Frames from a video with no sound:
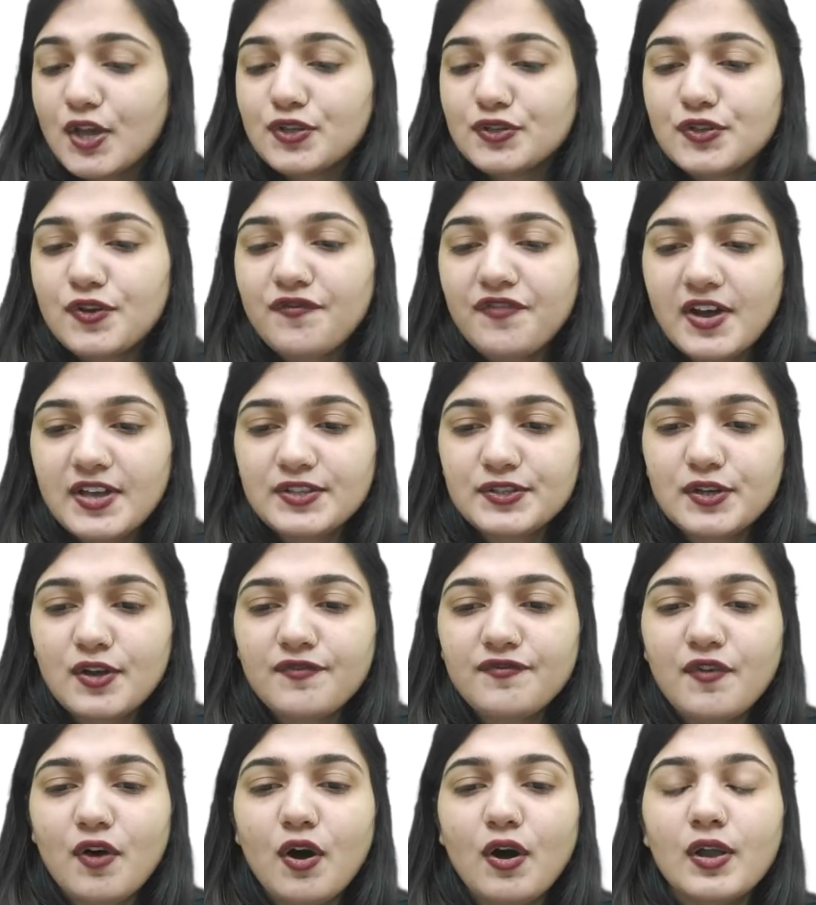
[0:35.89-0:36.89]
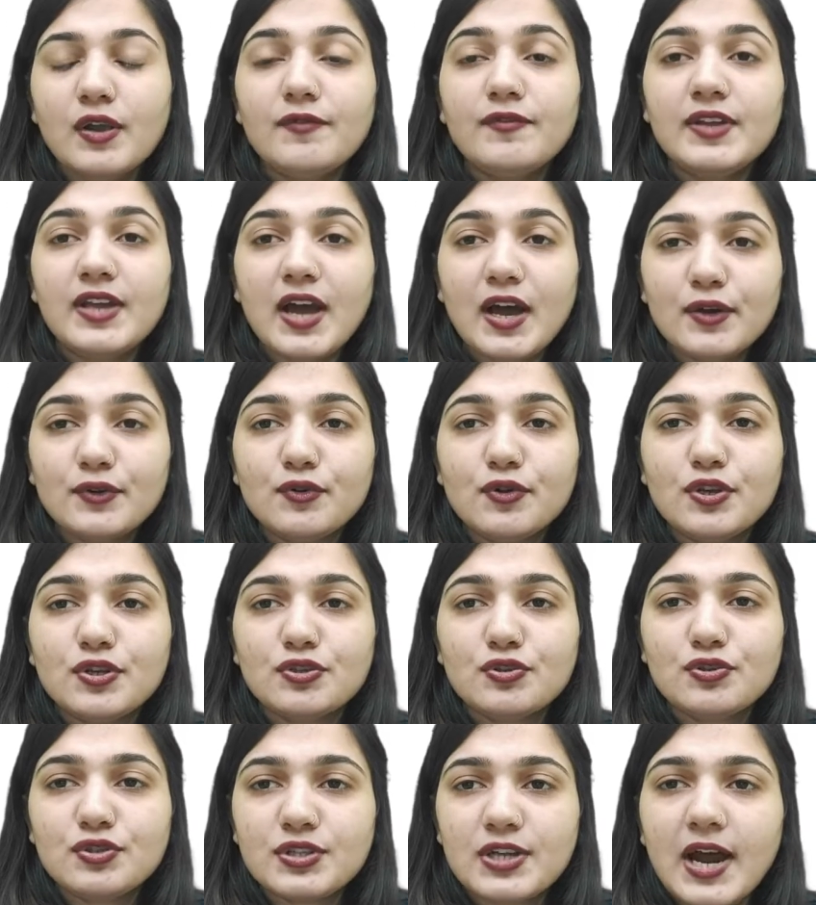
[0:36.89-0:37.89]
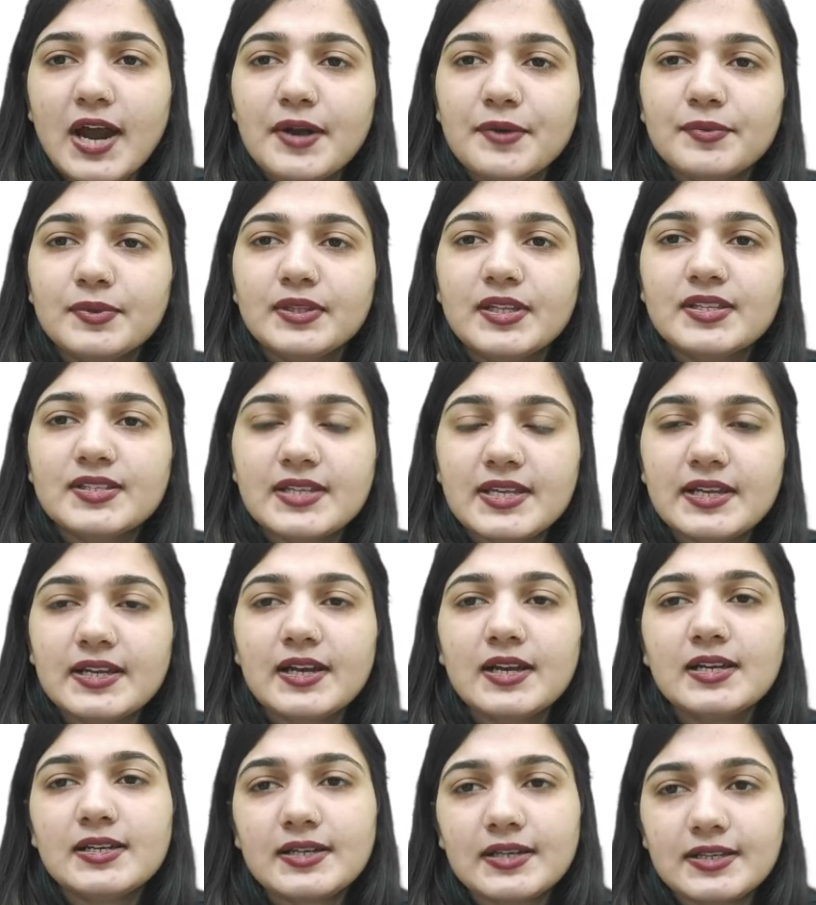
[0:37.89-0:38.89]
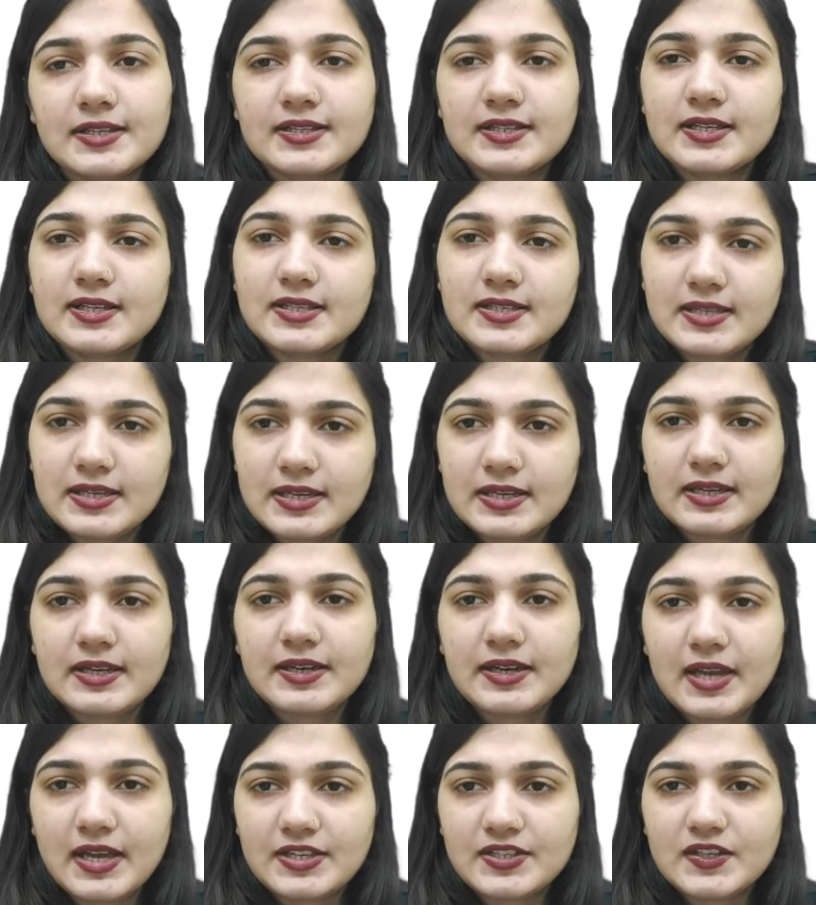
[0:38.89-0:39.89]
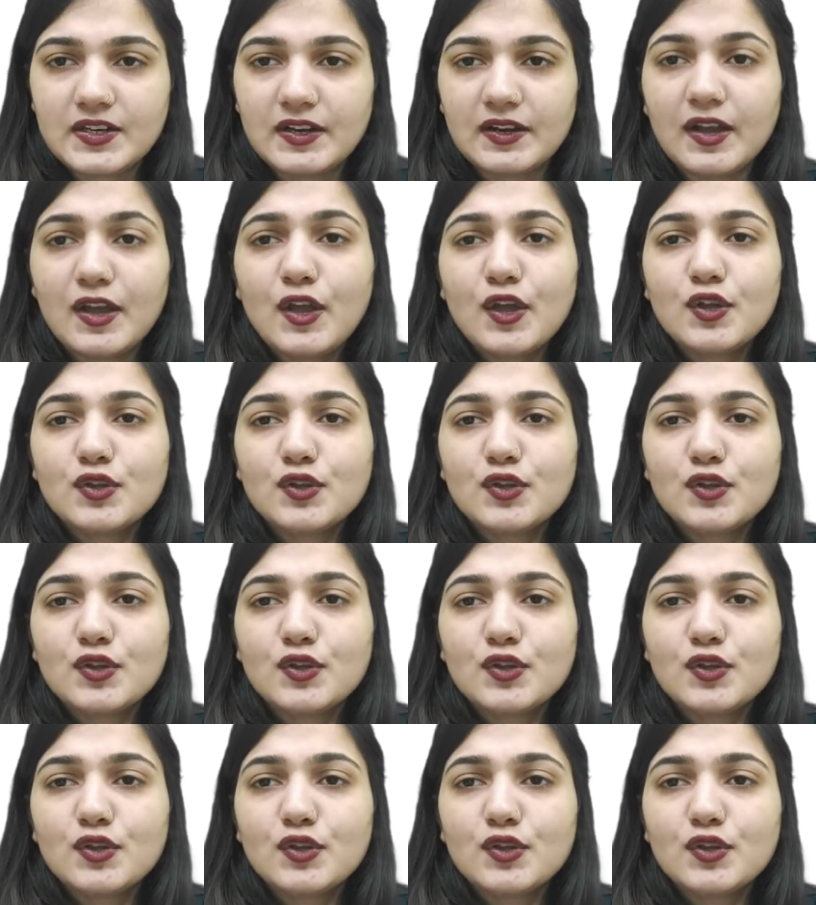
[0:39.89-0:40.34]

So first of all, we are going to start with the single crystal silicon etching.